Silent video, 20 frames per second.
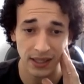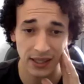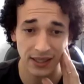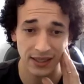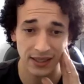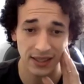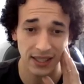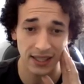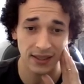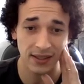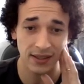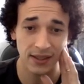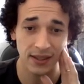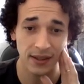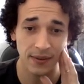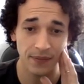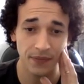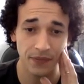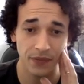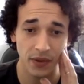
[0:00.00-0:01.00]

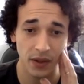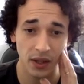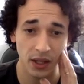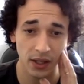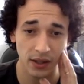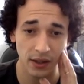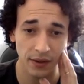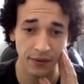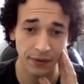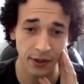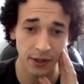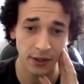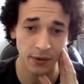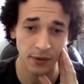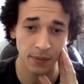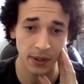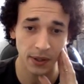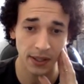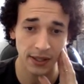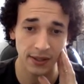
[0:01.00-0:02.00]
exist in the
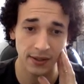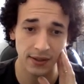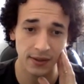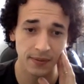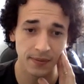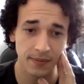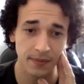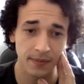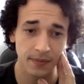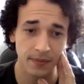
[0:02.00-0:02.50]
first place.